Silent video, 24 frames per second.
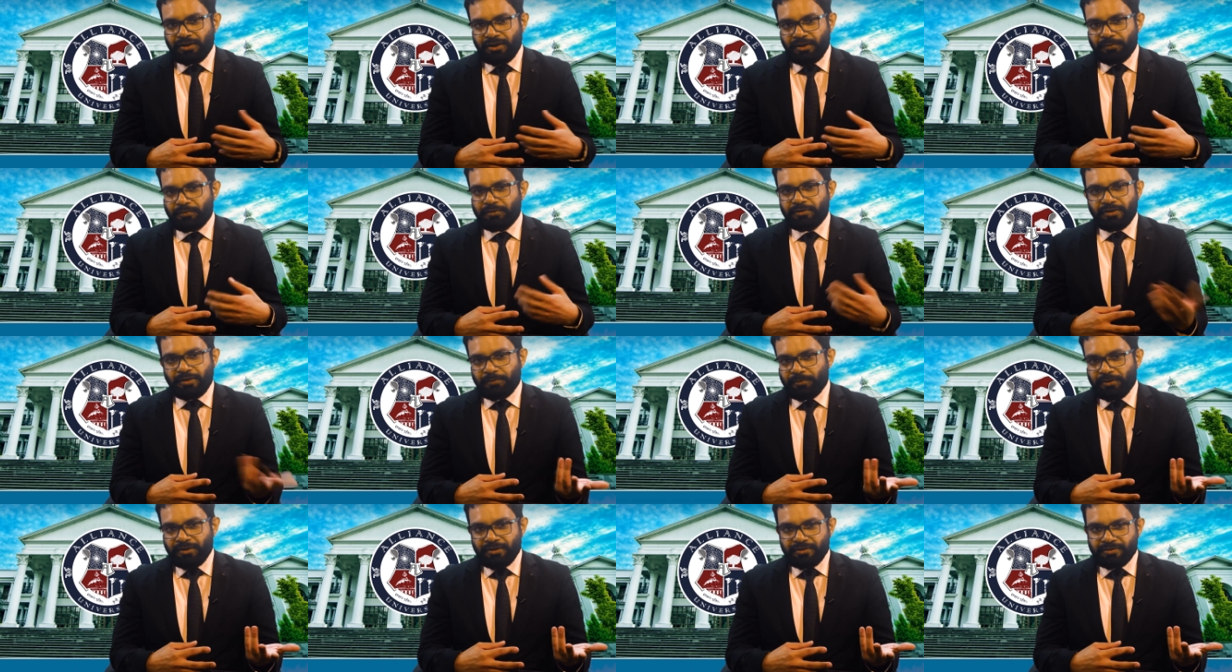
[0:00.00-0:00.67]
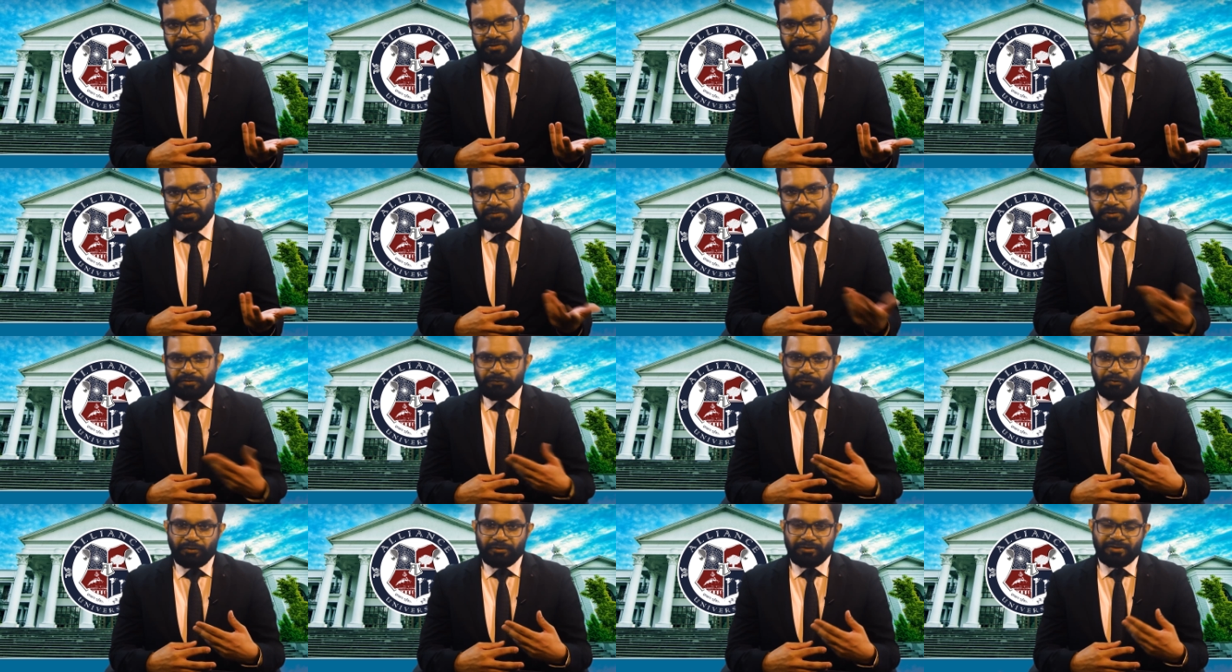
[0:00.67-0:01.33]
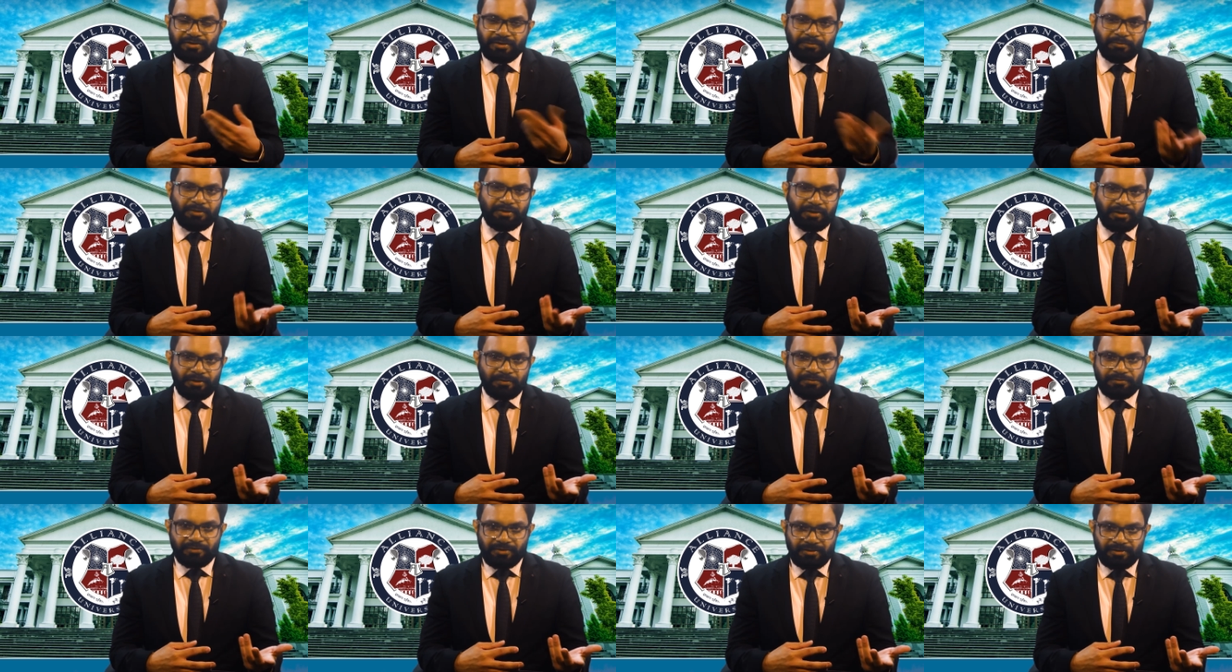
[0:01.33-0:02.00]
Even Nepali system is following the similar
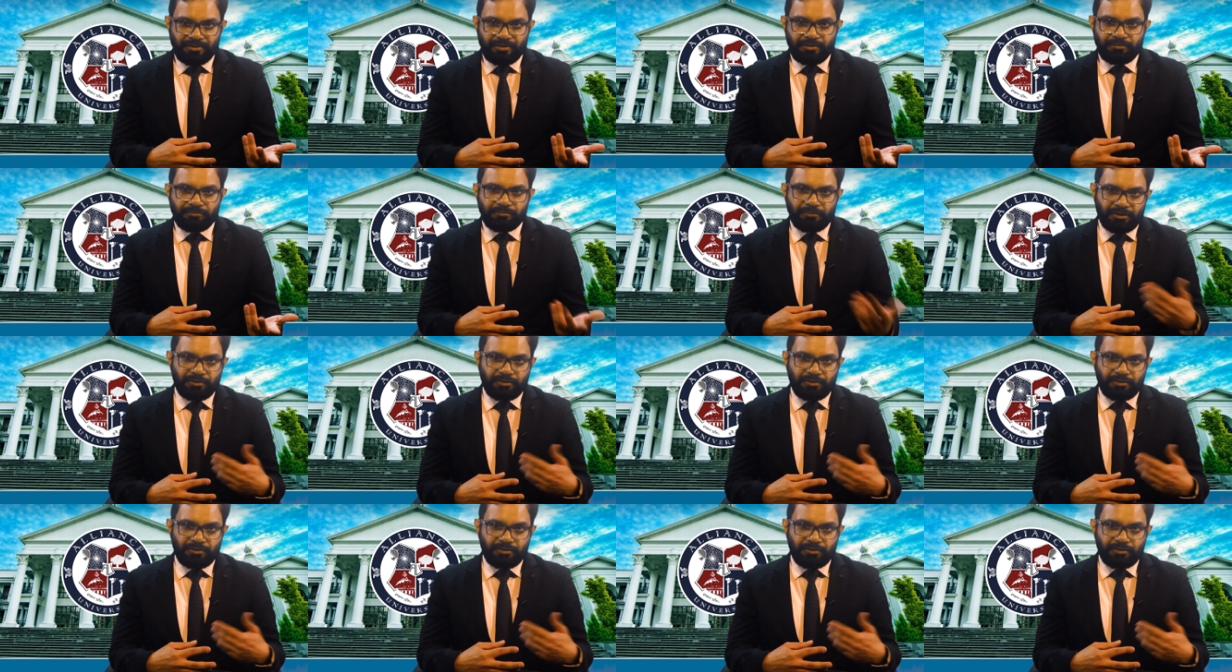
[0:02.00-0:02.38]
kind of system,